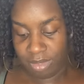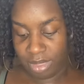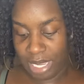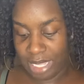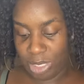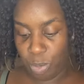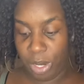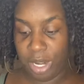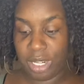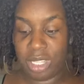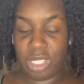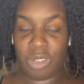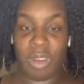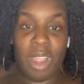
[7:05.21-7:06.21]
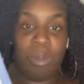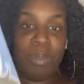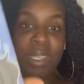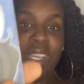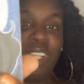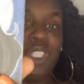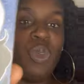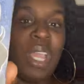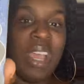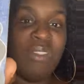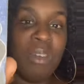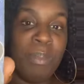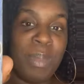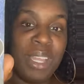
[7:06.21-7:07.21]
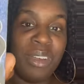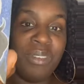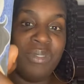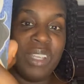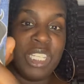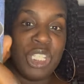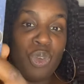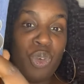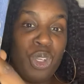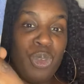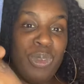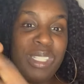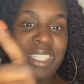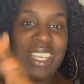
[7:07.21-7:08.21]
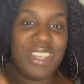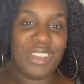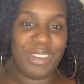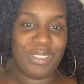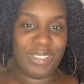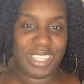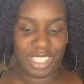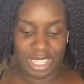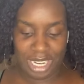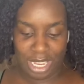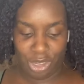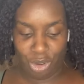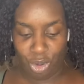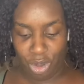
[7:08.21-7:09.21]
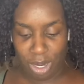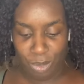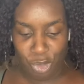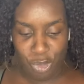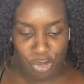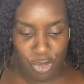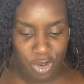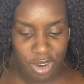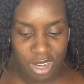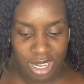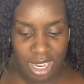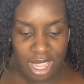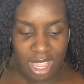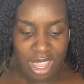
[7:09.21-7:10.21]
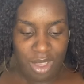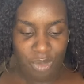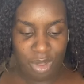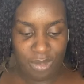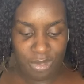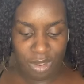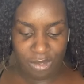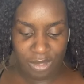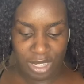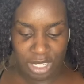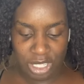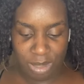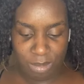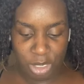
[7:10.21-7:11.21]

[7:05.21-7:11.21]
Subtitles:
That's wearing this crown because you have a bigger vision, or you see your vision, and you're going to move forward with your vision.